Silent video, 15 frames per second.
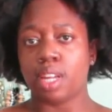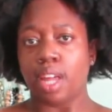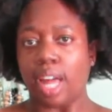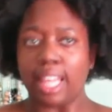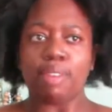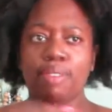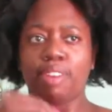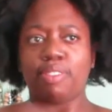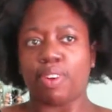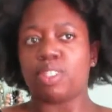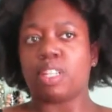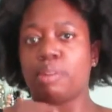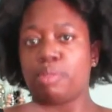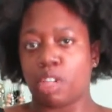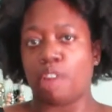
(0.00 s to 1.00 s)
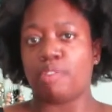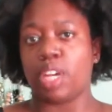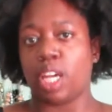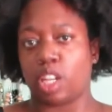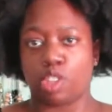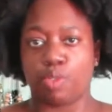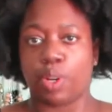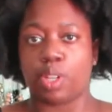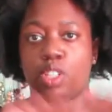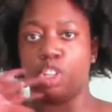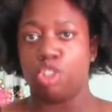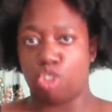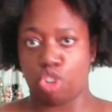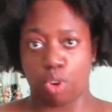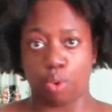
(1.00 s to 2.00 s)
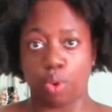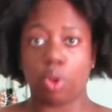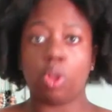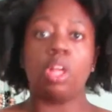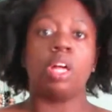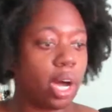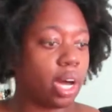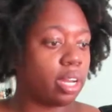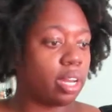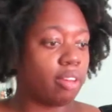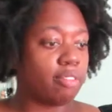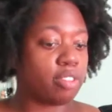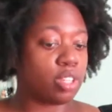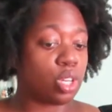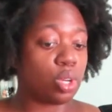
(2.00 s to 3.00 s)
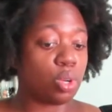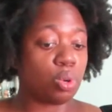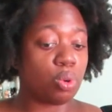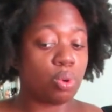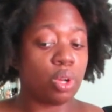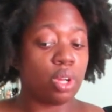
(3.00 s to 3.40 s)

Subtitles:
I think my first time shopping at Express in general. I bought a few,